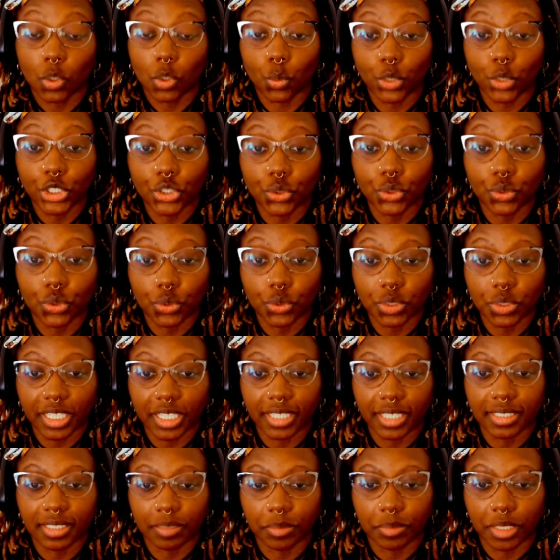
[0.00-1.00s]
when you do
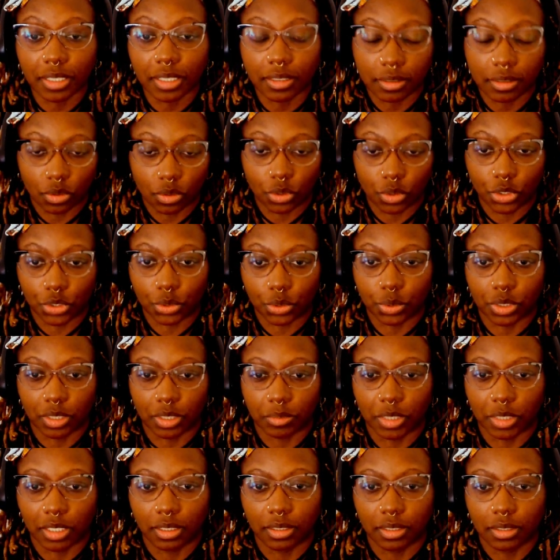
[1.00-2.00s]
say something or do
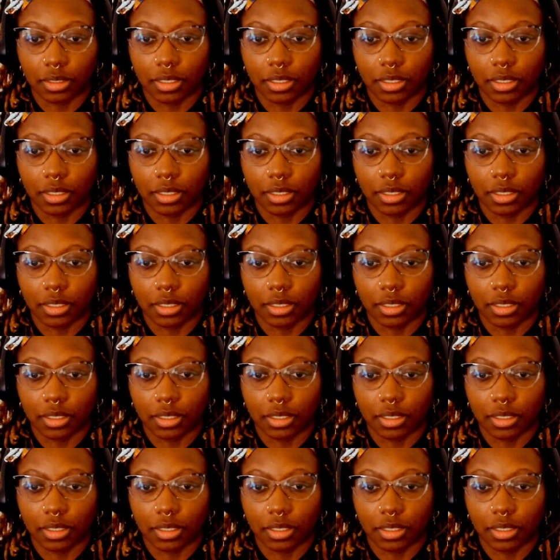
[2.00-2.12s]
something,